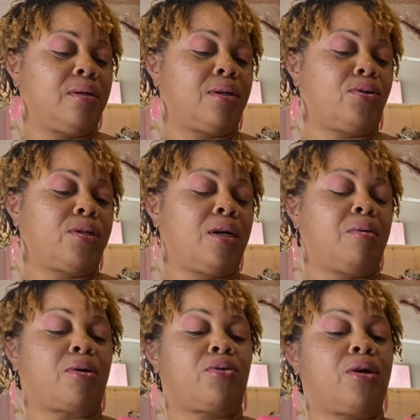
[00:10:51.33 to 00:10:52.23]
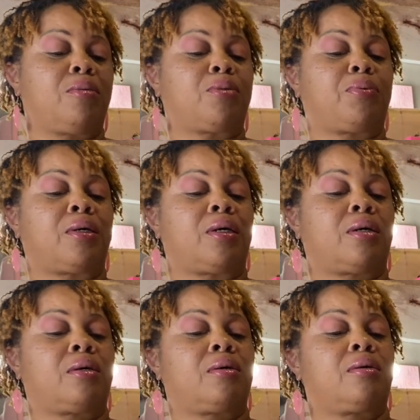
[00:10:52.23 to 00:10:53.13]
Don't tell me the cream is pink.
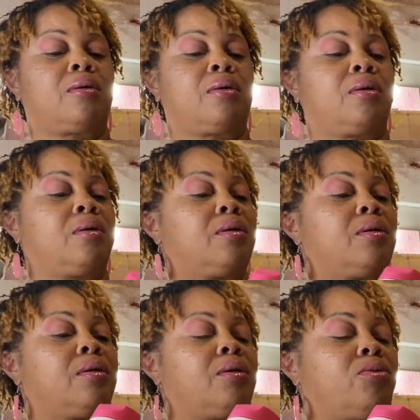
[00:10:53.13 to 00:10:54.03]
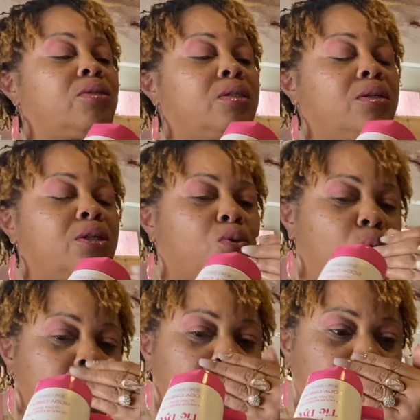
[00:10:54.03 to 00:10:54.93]
No, it's still it's
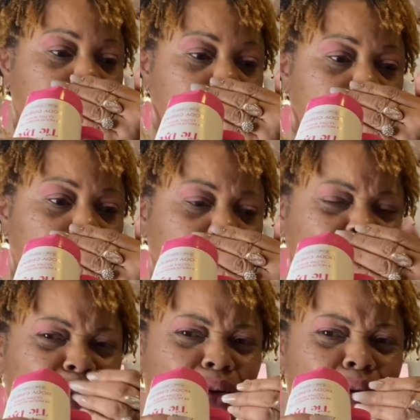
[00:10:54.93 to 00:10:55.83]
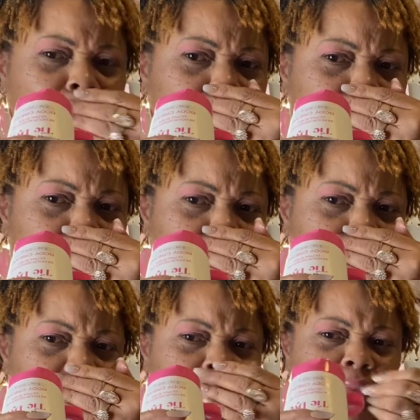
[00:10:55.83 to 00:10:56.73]
white, but ooh,
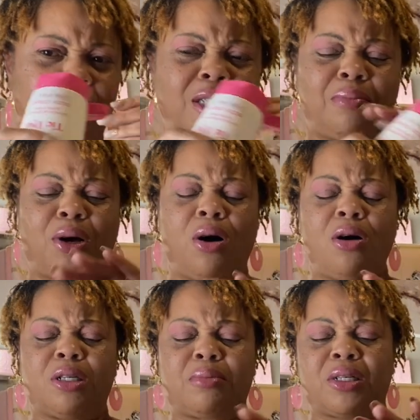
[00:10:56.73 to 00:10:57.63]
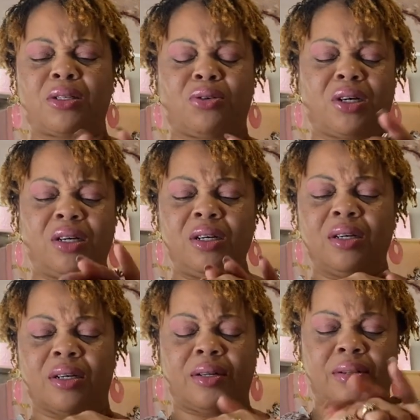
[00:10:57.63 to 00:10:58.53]
mmm, that's oh, it smells so
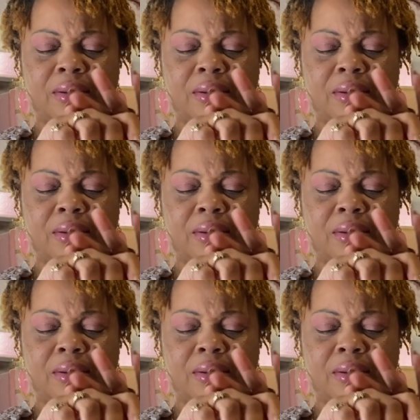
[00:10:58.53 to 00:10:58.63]
good.